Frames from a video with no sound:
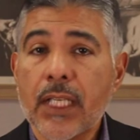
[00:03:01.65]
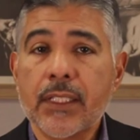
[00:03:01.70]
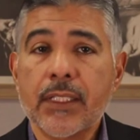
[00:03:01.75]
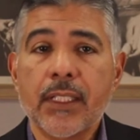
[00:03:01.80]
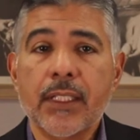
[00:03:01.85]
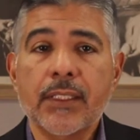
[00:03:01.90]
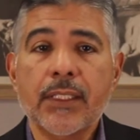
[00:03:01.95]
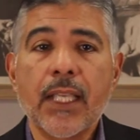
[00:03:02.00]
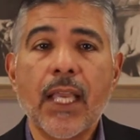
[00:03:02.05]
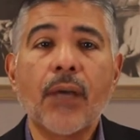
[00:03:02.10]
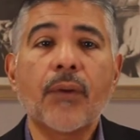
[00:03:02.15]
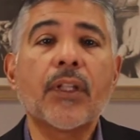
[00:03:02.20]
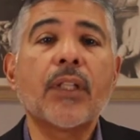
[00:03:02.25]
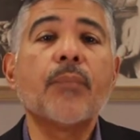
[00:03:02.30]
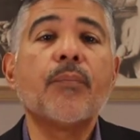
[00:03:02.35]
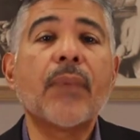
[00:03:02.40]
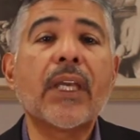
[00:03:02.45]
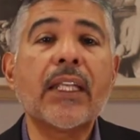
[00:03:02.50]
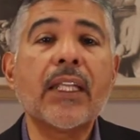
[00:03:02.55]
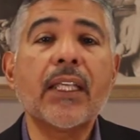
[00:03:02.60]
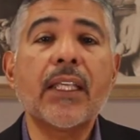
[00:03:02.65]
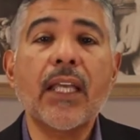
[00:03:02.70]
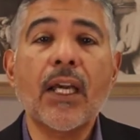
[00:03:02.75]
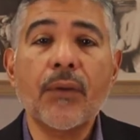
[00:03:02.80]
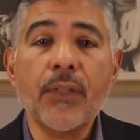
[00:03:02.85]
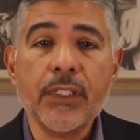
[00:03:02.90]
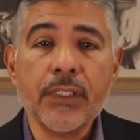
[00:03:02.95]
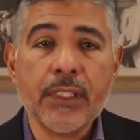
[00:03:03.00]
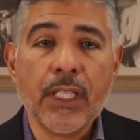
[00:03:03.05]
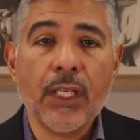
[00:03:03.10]
Angeles County, many
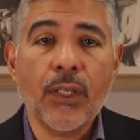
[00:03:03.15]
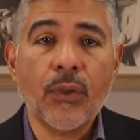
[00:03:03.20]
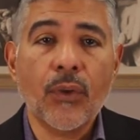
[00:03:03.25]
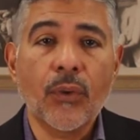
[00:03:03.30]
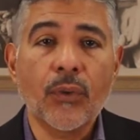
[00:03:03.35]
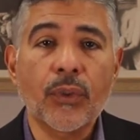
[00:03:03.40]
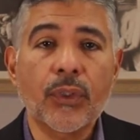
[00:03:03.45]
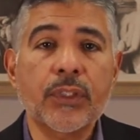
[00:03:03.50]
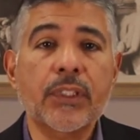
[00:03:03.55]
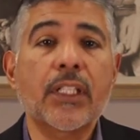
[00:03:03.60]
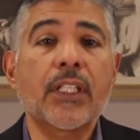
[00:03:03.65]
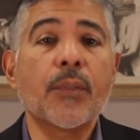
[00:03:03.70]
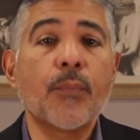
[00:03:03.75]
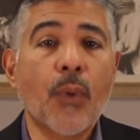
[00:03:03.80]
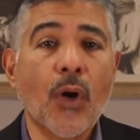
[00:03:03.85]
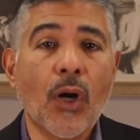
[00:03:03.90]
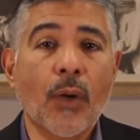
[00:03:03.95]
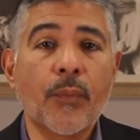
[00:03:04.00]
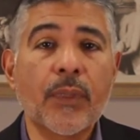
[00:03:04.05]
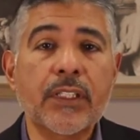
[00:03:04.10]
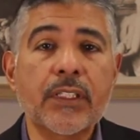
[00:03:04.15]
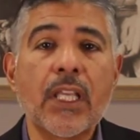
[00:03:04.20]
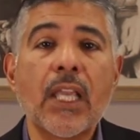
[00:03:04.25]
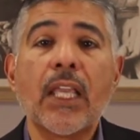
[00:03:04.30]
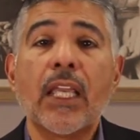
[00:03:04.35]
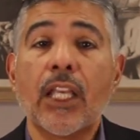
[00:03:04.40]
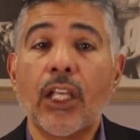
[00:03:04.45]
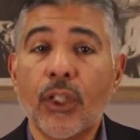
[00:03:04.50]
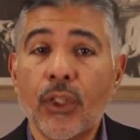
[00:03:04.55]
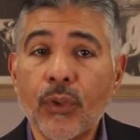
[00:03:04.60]
county stakeholders and departments,
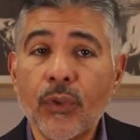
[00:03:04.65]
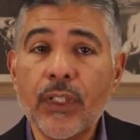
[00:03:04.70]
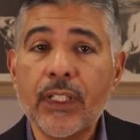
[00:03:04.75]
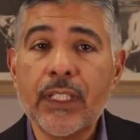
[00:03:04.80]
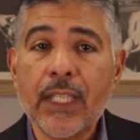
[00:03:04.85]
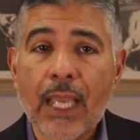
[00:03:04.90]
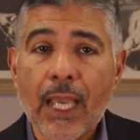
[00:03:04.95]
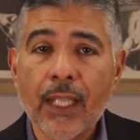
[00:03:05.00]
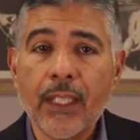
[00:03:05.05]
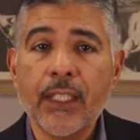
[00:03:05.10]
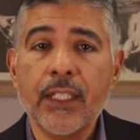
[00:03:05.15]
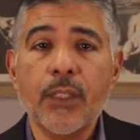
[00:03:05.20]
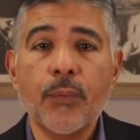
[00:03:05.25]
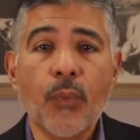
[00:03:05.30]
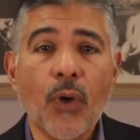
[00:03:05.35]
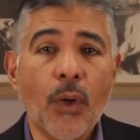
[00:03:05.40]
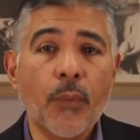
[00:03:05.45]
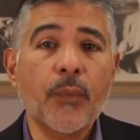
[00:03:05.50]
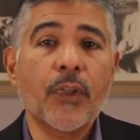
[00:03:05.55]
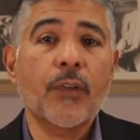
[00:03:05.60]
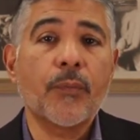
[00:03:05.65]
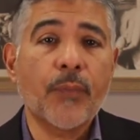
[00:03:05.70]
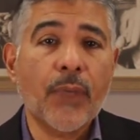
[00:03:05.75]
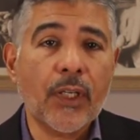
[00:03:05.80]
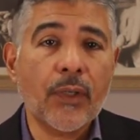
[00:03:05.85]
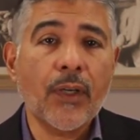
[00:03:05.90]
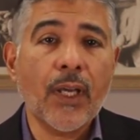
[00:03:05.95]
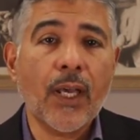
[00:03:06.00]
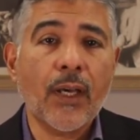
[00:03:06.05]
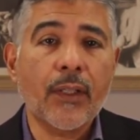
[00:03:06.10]
including the LA Department of
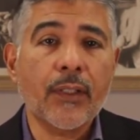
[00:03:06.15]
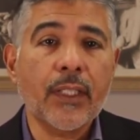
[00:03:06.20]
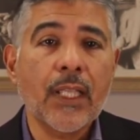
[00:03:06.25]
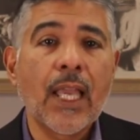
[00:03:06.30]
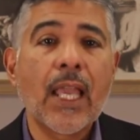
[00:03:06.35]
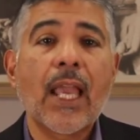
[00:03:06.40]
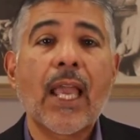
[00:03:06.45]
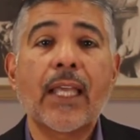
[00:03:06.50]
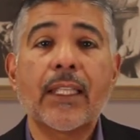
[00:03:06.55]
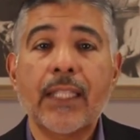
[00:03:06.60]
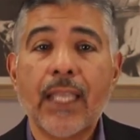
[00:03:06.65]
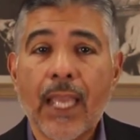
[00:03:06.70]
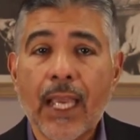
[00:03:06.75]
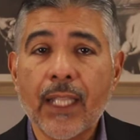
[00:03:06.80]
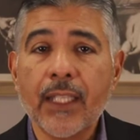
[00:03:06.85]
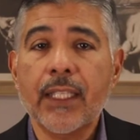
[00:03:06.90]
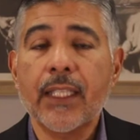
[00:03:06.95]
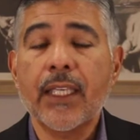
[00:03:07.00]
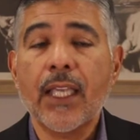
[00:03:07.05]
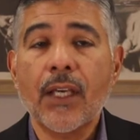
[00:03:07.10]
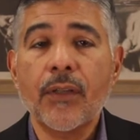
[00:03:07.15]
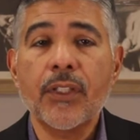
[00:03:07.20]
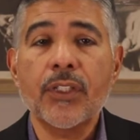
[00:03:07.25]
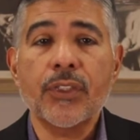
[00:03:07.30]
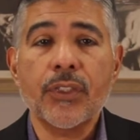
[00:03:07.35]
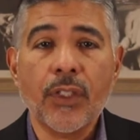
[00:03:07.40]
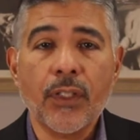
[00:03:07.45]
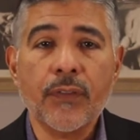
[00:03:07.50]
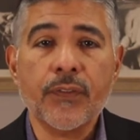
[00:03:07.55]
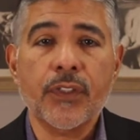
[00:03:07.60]
Mental Health and the LA County
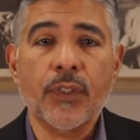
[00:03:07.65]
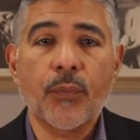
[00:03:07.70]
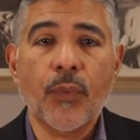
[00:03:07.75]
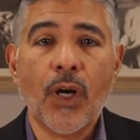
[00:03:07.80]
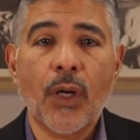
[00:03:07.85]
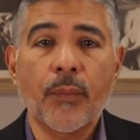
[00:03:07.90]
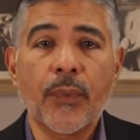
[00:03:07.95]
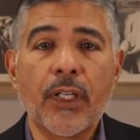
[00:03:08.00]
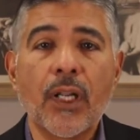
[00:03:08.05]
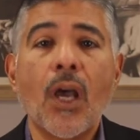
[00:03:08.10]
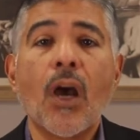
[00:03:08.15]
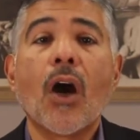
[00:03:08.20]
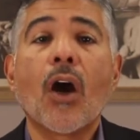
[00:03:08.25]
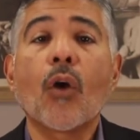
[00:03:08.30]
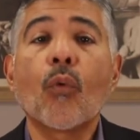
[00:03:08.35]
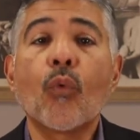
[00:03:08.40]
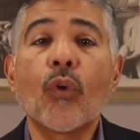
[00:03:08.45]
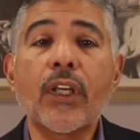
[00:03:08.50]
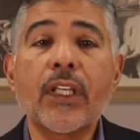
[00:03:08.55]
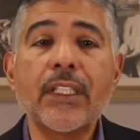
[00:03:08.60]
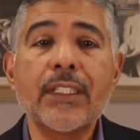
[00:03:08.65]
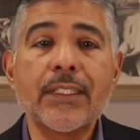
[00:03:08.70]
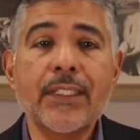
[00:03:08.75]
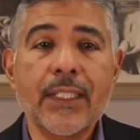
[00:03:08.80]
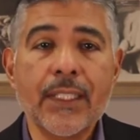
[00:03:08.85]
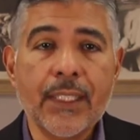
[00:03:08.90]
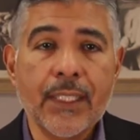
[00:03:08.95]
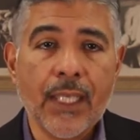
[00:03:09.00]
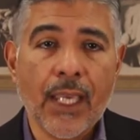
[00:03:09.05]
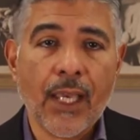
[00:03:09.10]
Sheriff's Department, are working
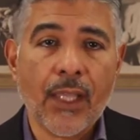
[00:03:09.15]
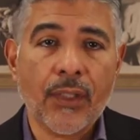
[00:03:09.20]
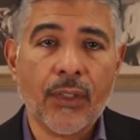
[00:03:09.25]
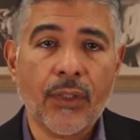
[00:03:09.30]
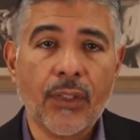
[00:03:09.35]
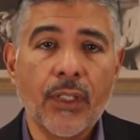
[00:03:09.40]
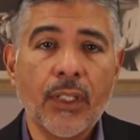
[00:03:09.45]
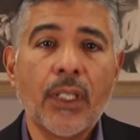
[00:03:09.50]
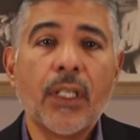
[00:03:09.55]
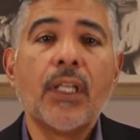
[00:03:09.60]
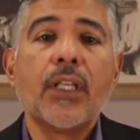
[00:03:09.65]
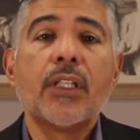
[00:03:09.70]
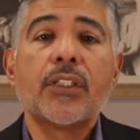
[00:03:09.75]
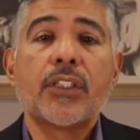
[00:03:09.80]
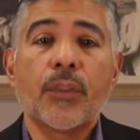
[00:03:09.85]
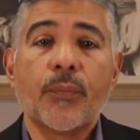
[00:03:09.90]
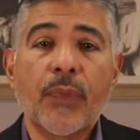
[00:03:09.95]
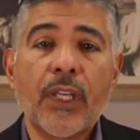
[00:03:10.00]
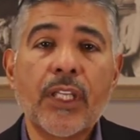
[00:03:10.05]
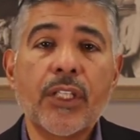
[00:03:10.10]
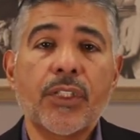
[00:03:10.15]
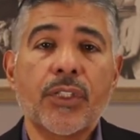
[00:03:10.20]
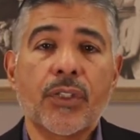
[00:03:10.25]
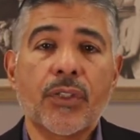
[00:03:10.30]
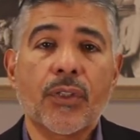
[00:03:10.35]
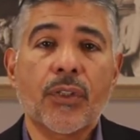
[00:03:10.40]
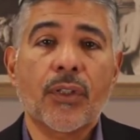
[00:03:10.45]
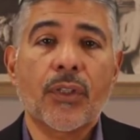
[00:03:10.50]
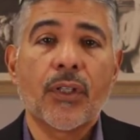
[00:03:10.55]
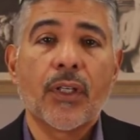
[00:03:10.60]
together to make
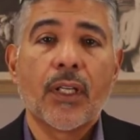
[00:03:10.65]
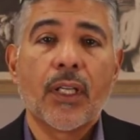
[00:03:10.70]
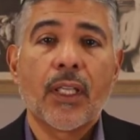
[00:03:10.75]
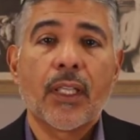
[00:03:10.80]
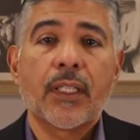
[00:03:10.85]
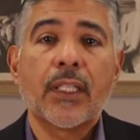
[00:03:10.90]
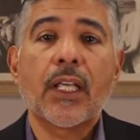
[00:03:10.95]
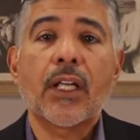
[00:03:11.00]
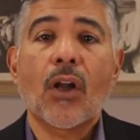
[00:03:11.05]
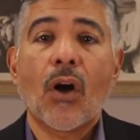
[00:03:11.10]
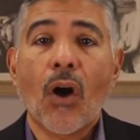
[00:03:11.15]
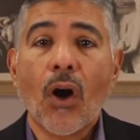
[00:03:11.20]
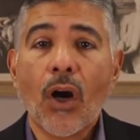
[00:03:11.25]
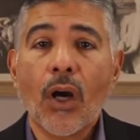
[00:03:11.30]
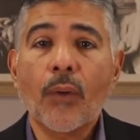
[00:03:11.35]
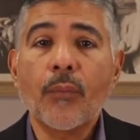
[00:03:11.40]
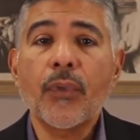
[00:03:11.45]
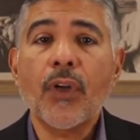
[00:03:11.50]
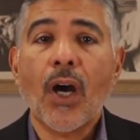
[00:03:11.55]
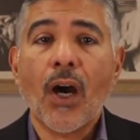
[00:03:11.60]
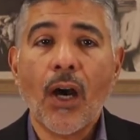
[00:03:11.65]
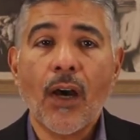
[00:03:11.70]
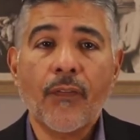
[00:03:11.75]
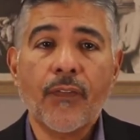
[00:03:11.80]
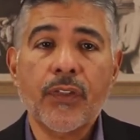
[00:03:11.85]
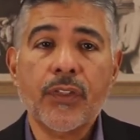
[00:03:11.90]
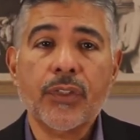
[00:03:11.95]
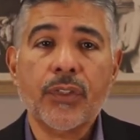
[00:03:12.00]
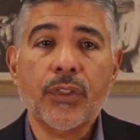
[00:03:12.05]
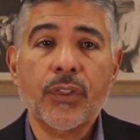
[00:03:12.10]
sure that armed
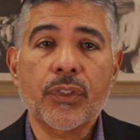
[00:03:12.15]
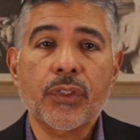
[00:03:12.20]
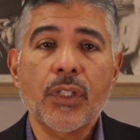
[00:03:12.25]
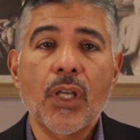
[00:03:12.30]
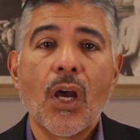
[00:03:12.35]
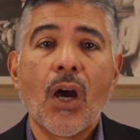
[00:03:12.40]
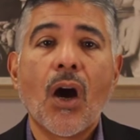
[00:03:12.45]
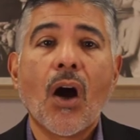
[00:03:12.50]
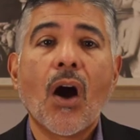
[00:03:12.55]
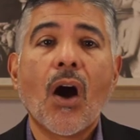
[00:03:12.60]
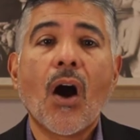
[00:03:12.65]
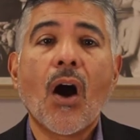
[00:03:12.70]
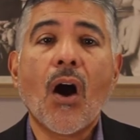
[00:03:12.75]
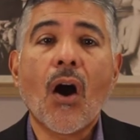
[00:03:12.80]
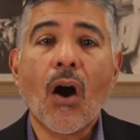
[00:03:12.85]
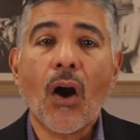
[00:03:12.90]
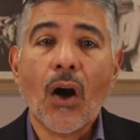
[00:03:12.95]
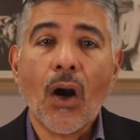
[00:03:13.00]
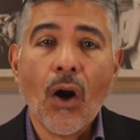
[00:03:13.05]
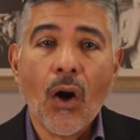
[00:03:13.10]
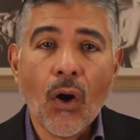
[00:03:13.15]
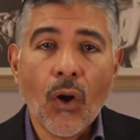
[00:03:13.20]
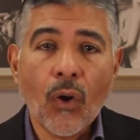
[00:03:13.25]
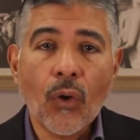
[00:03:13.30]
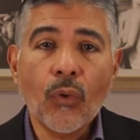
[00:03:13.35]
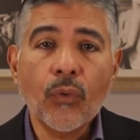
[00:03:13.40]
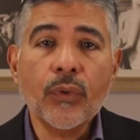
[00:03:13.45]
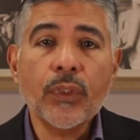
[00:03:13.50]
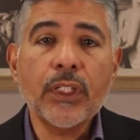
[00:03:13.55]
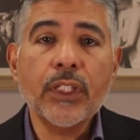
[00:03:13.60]
officers are
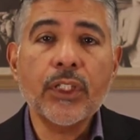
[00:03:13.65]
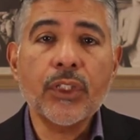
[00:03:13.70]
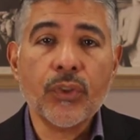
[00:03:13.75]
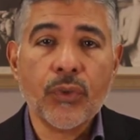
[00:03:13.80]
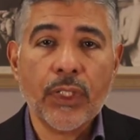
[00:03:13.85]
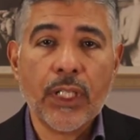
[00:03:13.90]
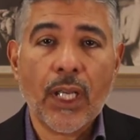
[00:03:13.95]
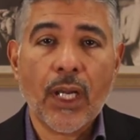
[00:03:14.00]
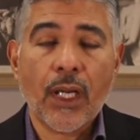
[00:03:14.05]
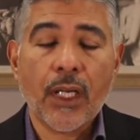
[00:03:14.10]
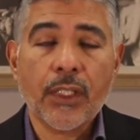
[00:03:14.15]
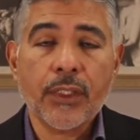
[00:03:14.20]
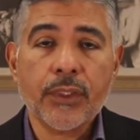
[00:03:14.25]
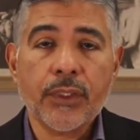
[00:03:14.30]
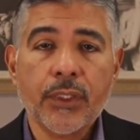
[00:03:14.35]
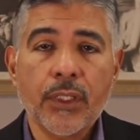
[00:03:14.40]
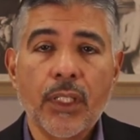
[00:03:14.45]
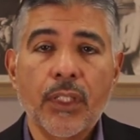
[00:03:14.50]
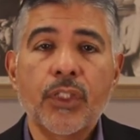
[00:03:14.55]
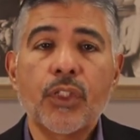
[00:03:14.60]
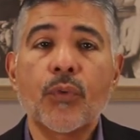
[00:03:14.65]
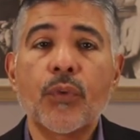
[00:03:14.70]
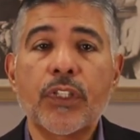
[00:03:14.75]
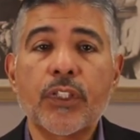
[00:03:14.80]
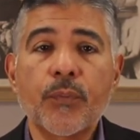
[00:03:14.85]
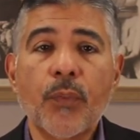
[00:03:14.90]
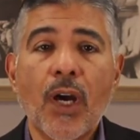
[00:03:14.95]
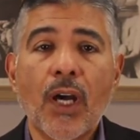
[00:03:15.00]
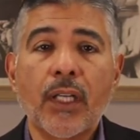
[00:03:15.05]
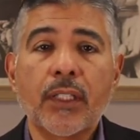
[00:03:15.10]
only triaged to
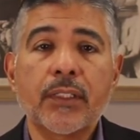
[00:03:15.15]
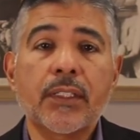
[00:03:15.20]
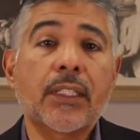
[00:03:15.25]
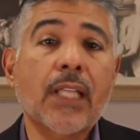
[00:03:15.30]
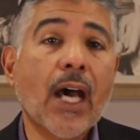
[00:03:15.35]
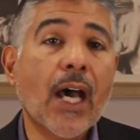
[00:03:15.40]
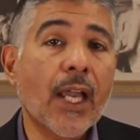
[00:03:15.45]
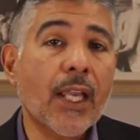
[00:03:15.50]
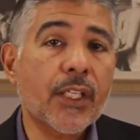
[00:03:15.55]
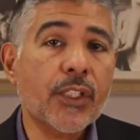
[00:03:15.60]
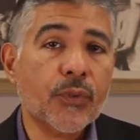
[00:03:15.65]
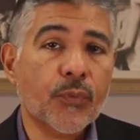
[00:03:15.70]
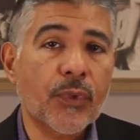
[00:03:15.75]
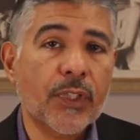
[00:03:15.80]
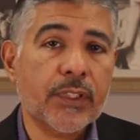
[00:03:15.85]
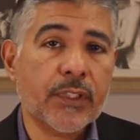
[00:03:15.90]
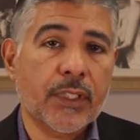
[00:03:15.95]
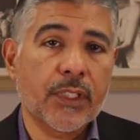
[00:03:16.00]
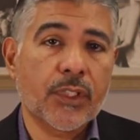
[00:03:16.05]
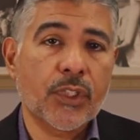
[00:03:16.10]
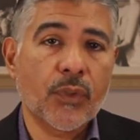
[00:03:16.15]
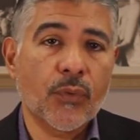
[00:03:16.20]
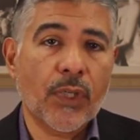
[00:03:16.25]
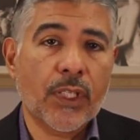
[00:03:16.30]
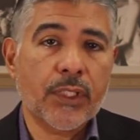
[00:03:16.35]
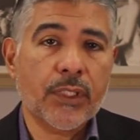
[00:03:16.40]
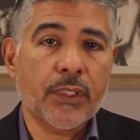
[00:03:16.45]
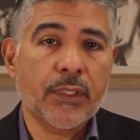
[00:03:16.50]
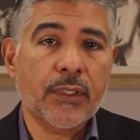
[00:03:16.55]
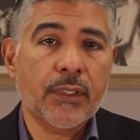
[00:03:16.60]
respond to the highest risk
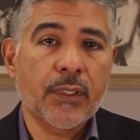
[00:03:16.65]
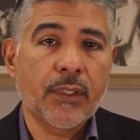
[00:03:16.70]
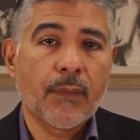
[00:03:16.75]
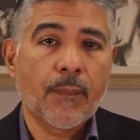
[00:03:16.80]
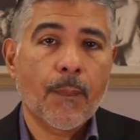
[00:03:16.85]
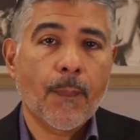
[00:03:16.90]
situations.